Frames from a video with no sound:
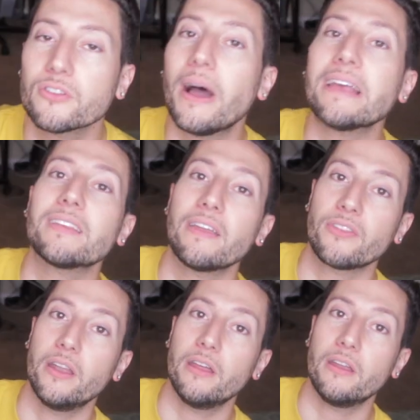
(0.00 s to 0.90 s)
So I
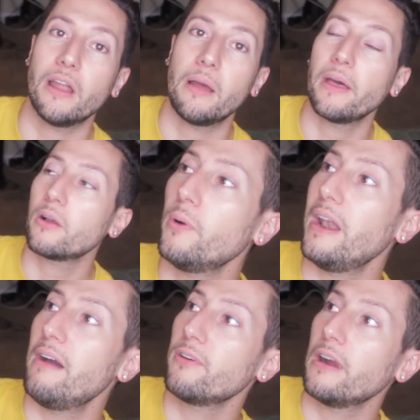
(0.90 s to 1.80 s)
sent that in. I'm like,
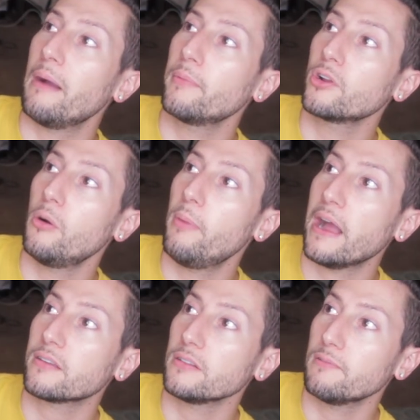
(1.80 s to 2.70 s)
whatever, I'm gonna go
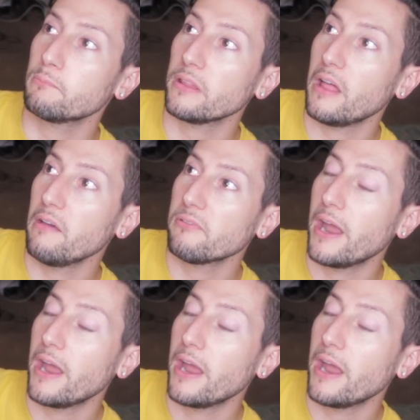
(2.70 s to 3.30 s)
back to living my life